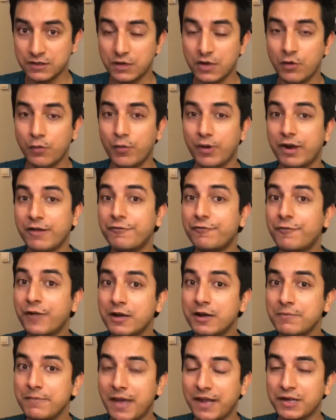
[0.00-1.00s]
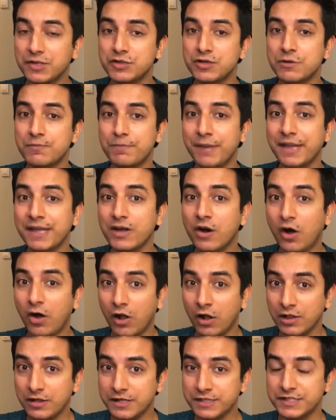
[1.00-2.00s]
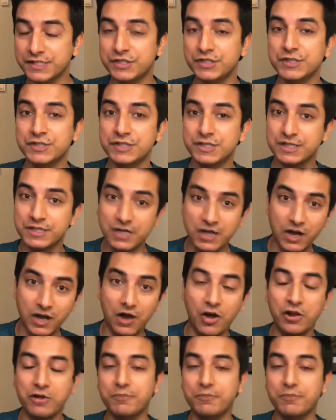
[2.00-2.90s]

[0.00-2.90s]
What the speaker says: where a fund manager make all the decision on